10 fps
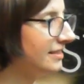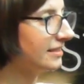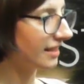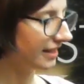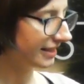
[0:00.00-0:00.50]

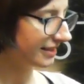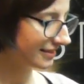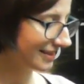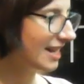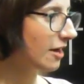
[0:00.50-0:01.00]

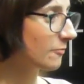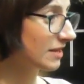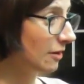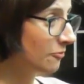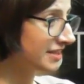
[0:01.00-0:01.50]
Guys,
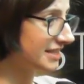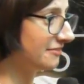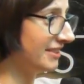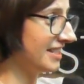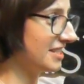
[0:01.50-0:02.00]
I want this finished.